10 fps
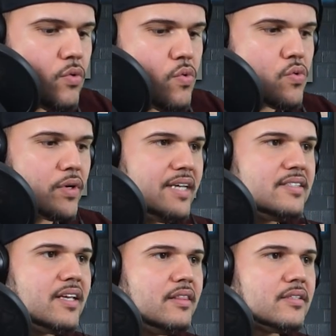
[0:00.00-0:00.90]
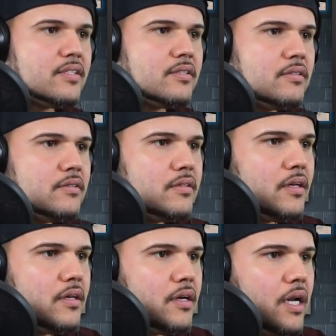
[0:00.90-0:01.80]
Ooh, nice synths.
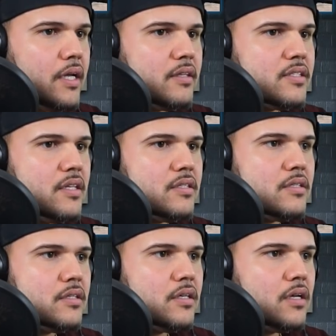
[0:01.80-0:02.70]
I like the synths.